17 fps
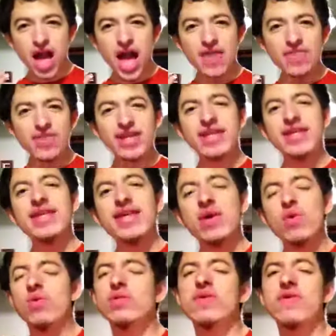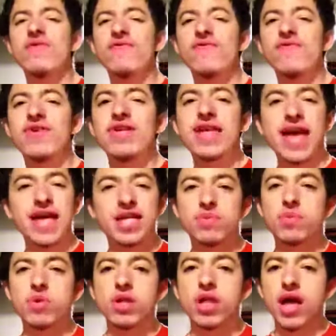think it was a
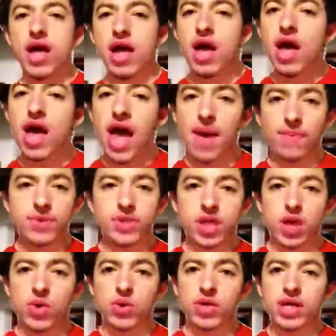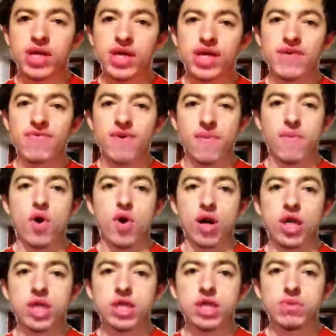forgettable episode, if I'm
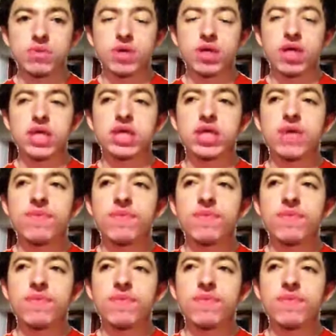honest, because